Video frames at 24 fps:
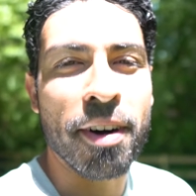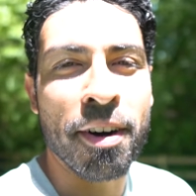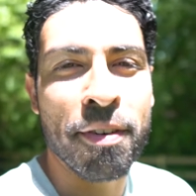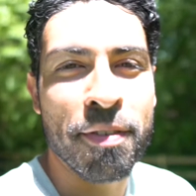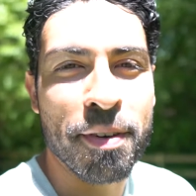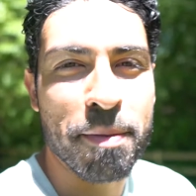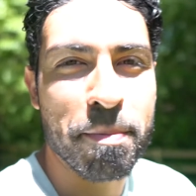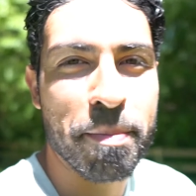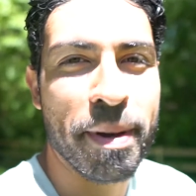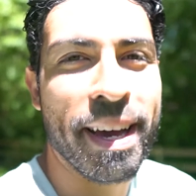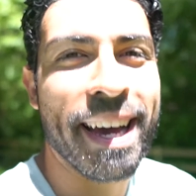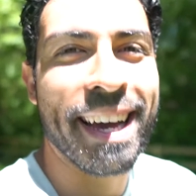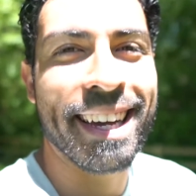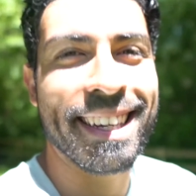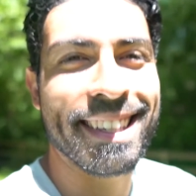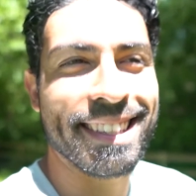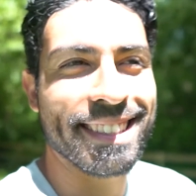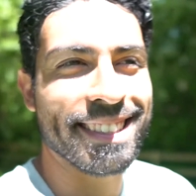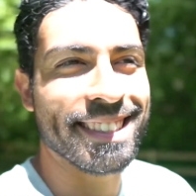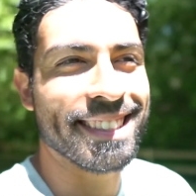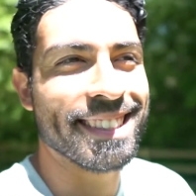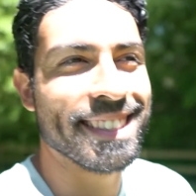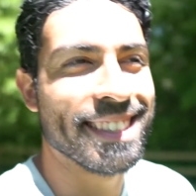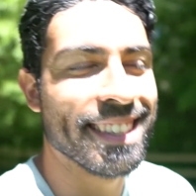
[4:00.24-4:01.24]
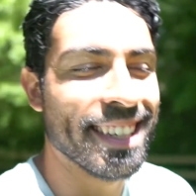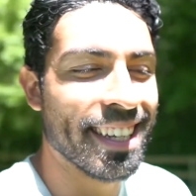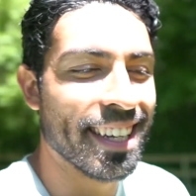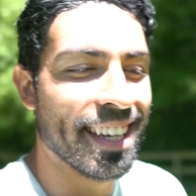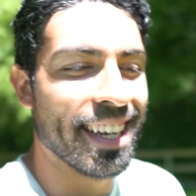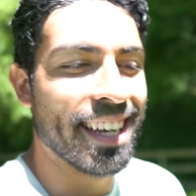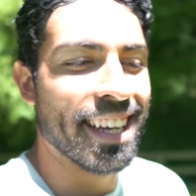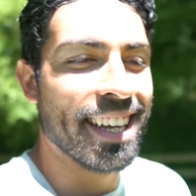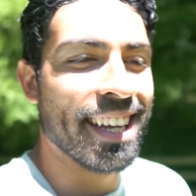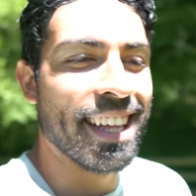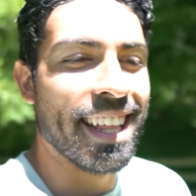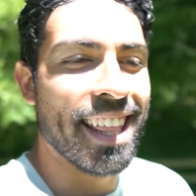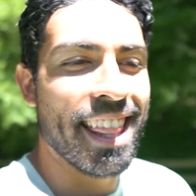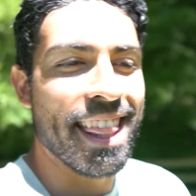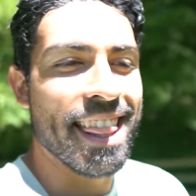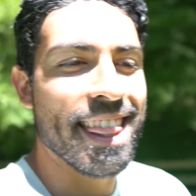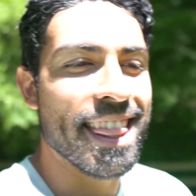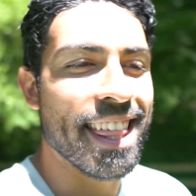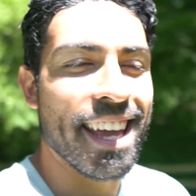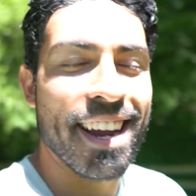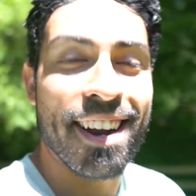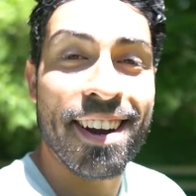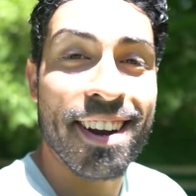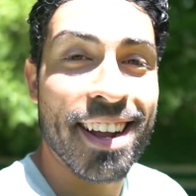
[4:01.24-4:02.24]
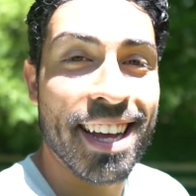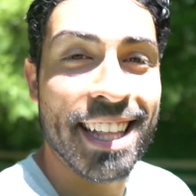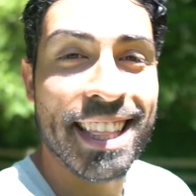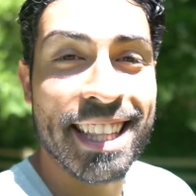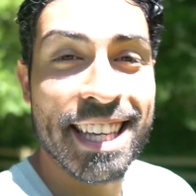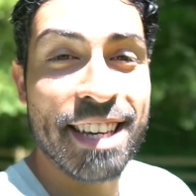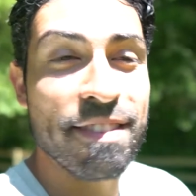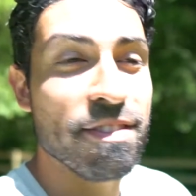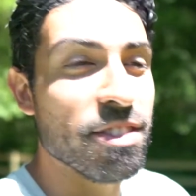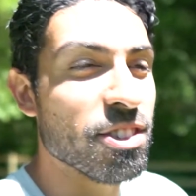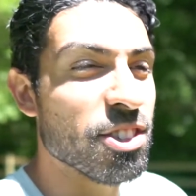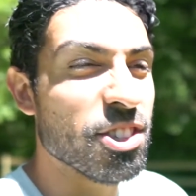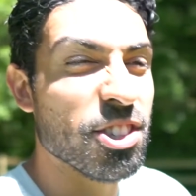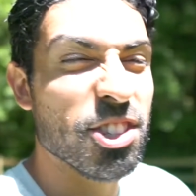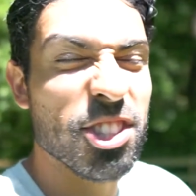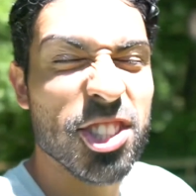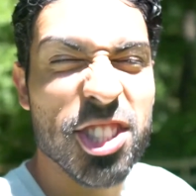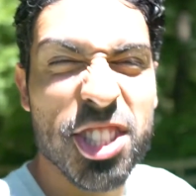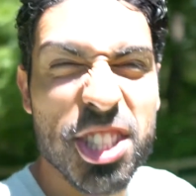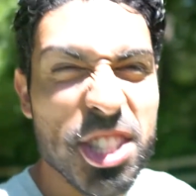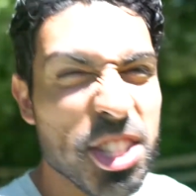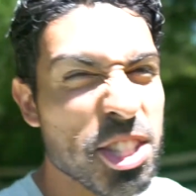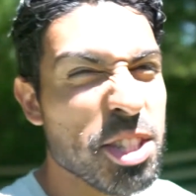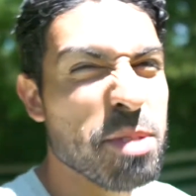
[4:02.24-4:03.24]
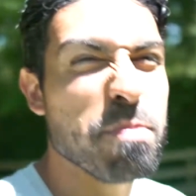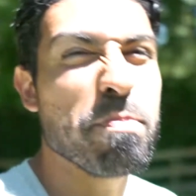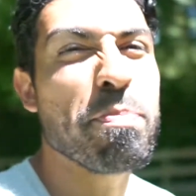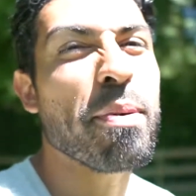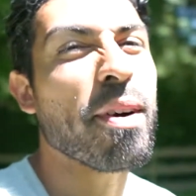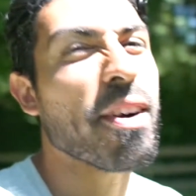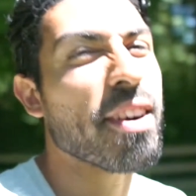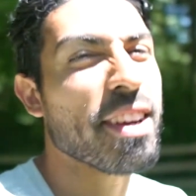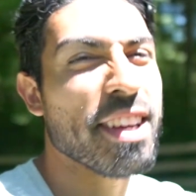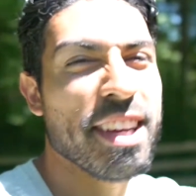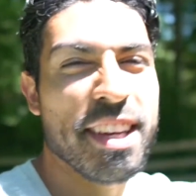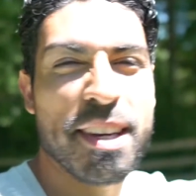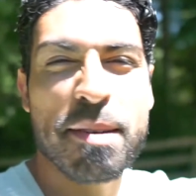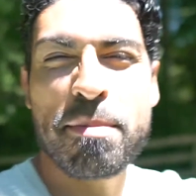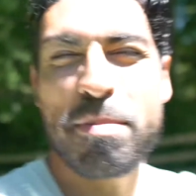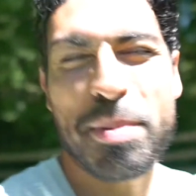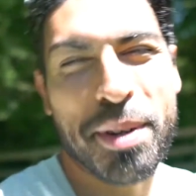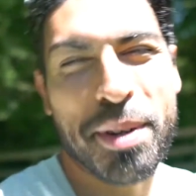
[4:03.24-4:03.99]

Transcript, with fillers: off a package, they're not leaving, so she's just barking and